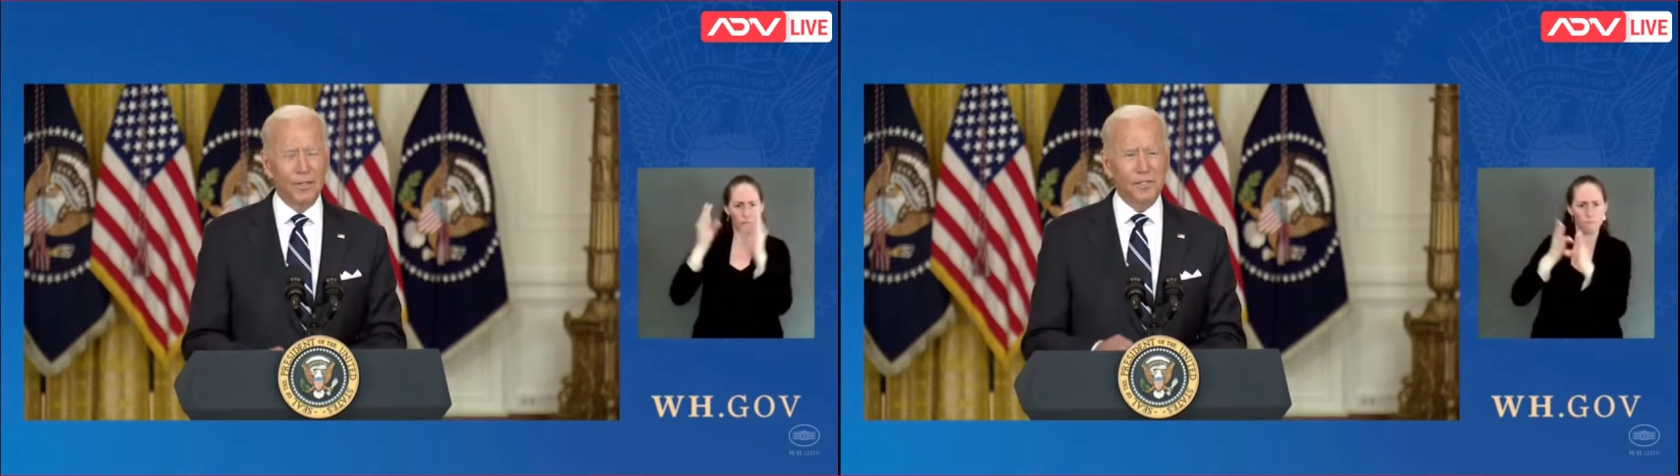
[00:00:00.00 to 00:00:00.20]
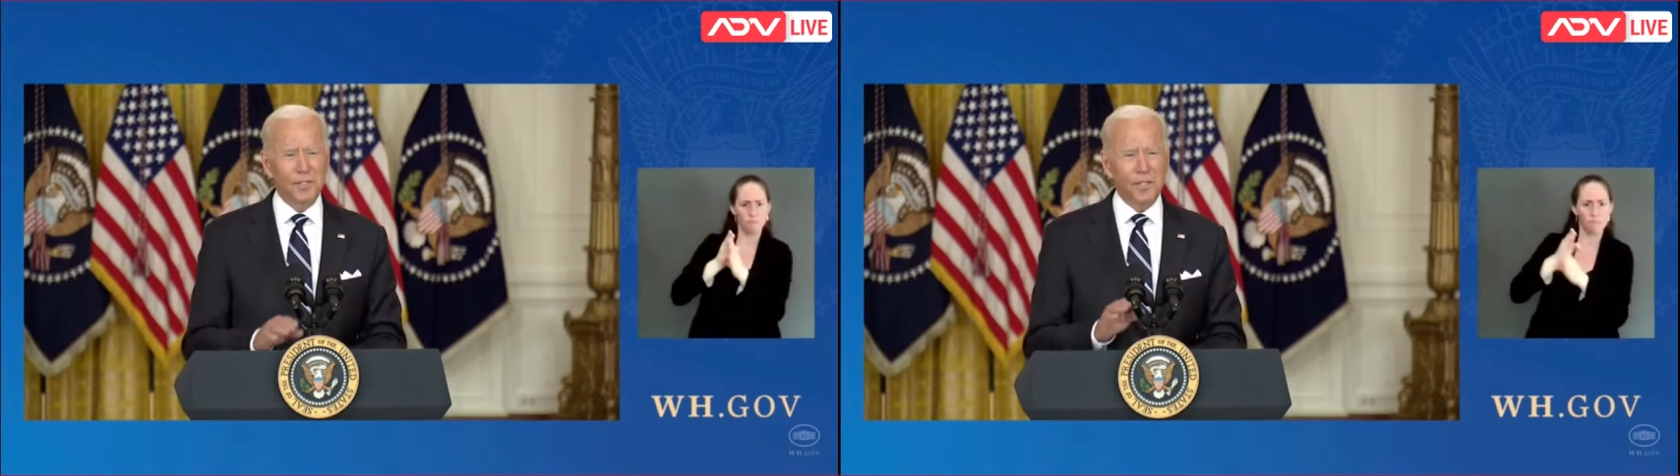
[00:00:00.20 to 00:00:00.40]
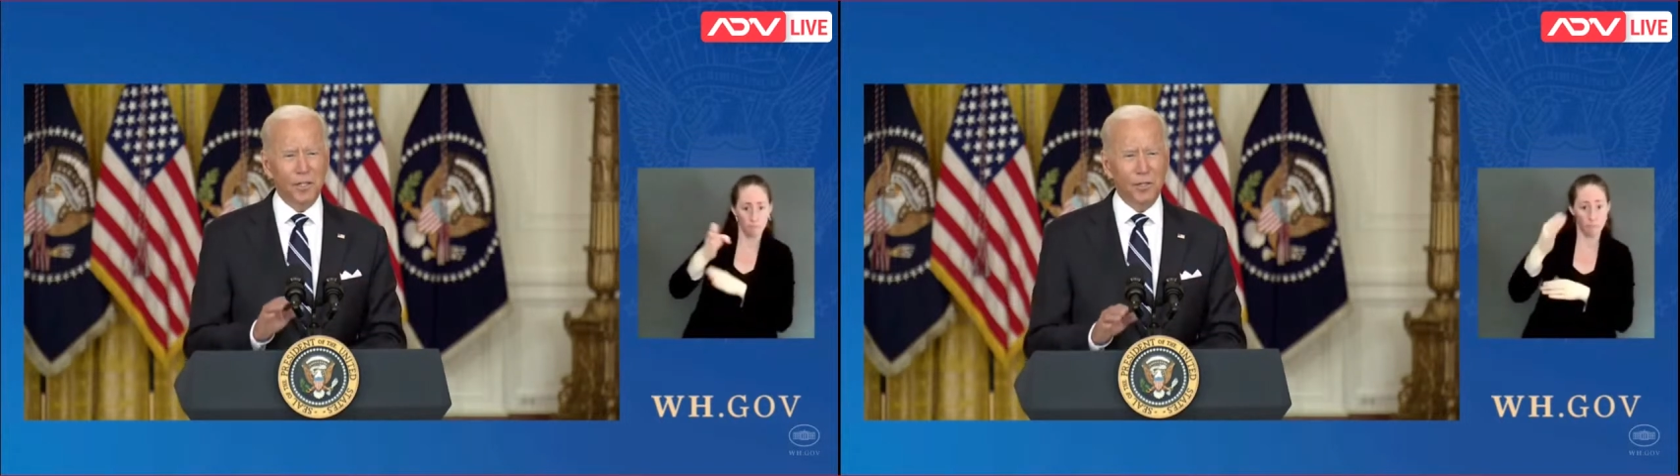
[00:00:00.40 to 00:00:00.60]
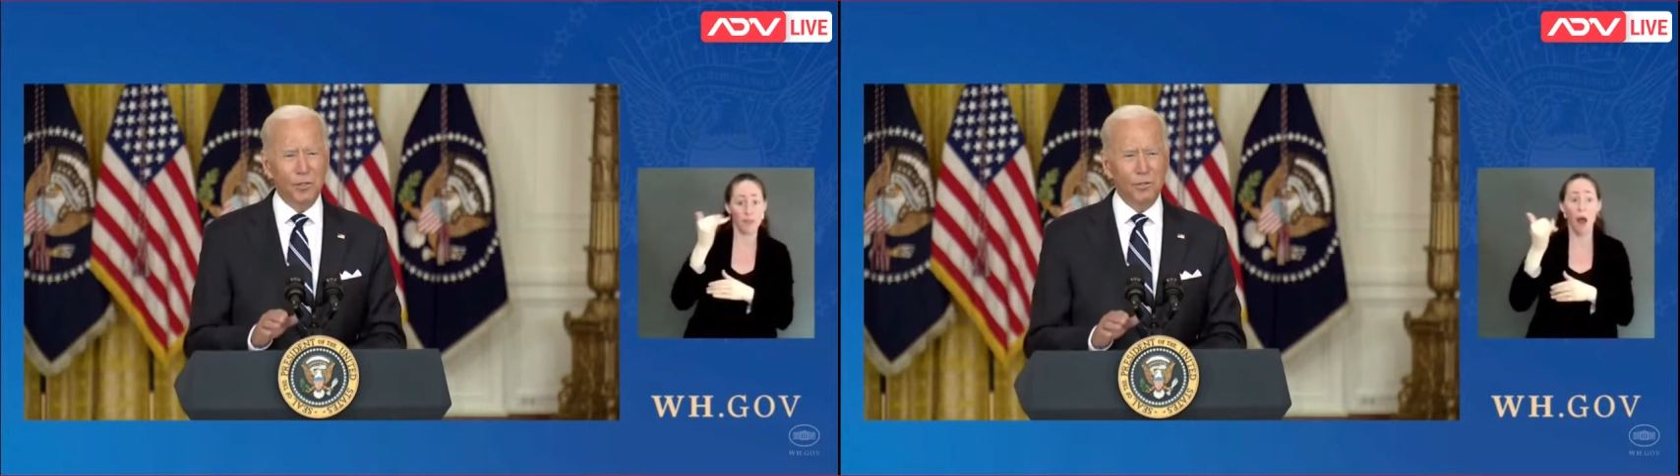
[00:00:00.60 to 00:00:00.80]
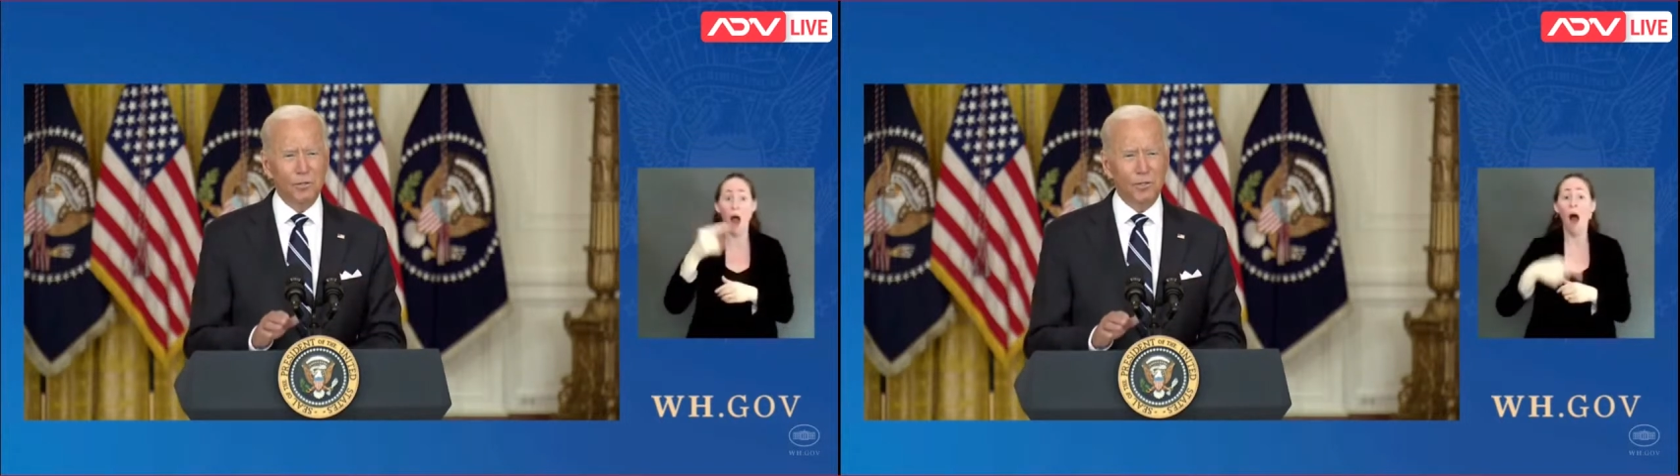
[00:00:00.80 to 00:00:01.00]
This
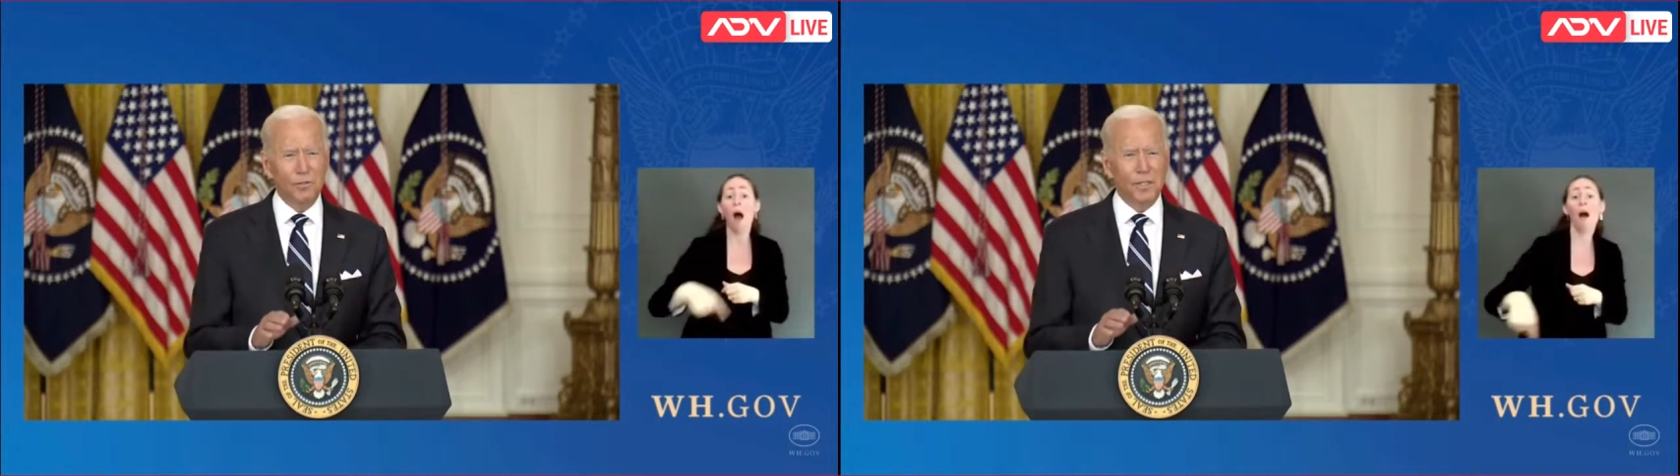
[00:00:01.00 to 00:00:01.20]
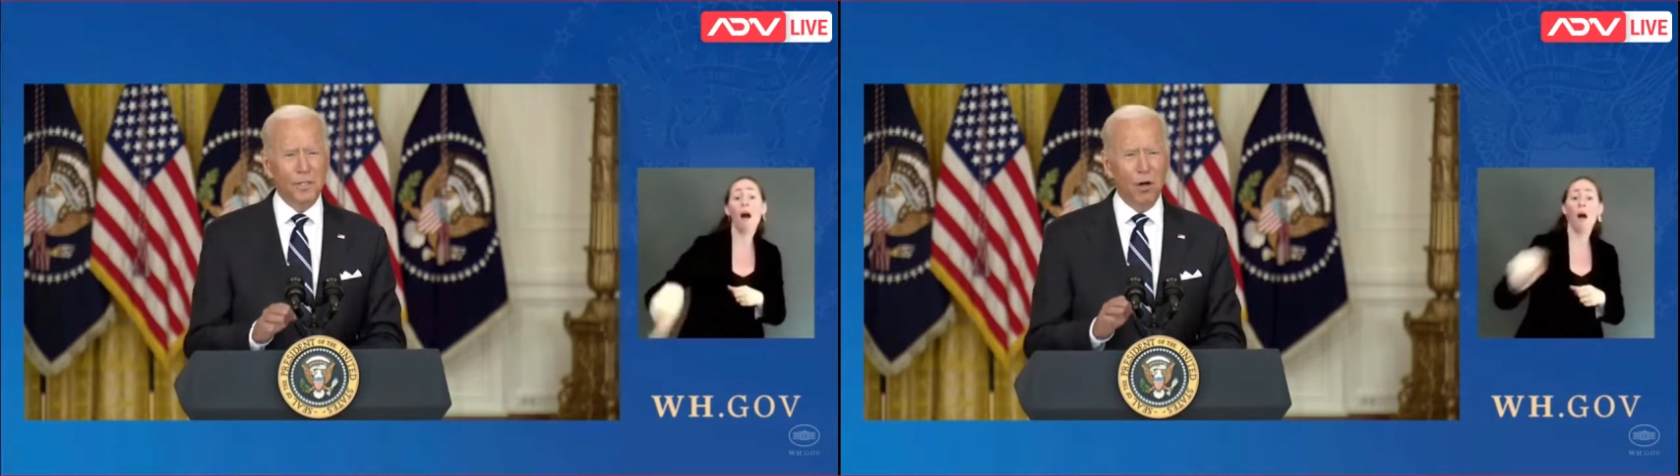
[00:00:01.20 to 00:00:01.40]
includes using